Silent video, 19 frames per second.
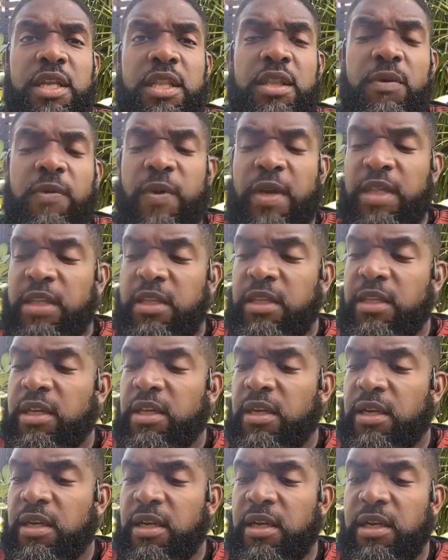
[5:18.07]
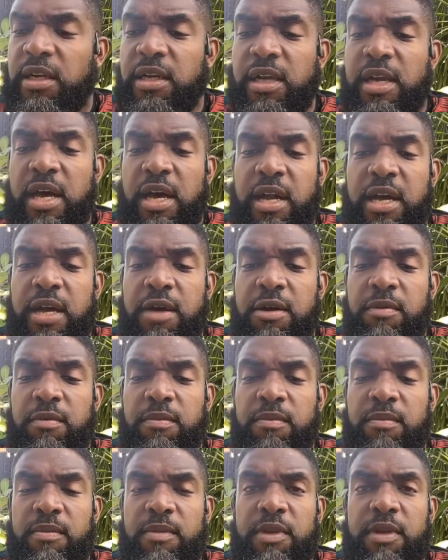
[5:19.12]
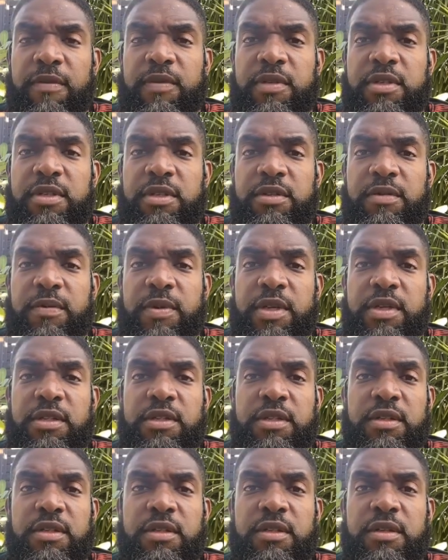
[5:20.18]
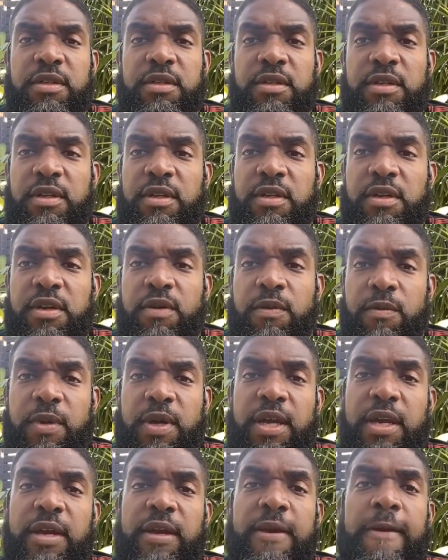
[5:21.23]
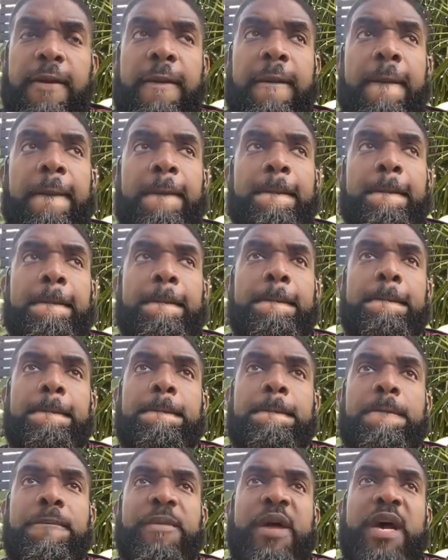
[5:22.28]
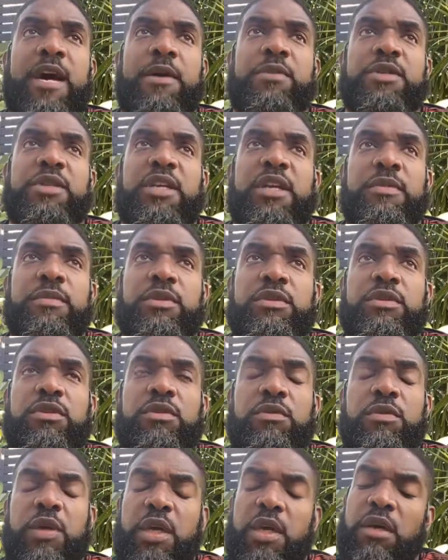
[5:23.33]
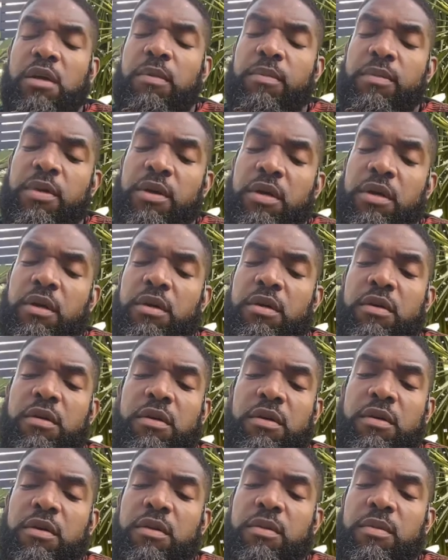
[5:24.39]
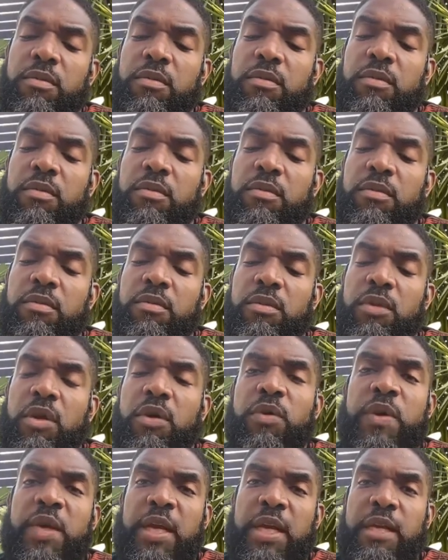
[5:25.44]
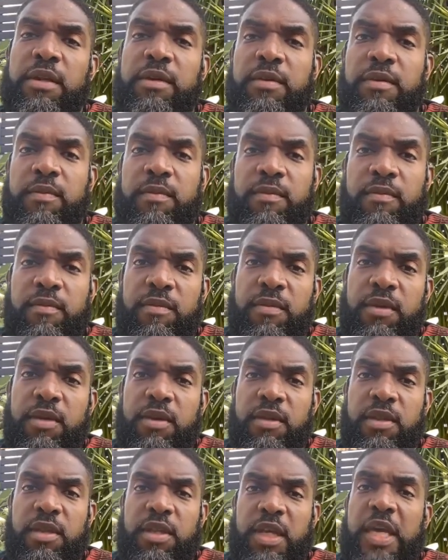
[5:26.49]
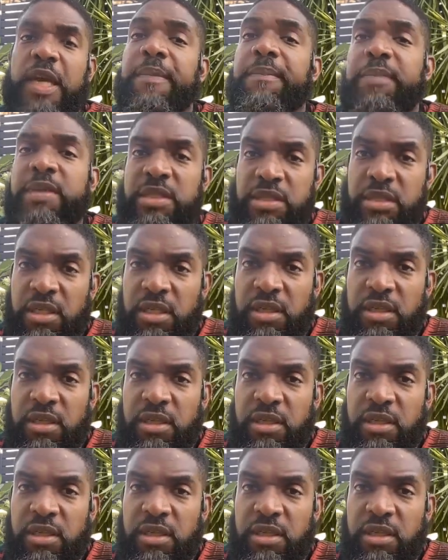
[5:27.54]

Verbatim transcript: The way that the young lady got out of the situation in Kuwait, I was able to help her locate the embassy,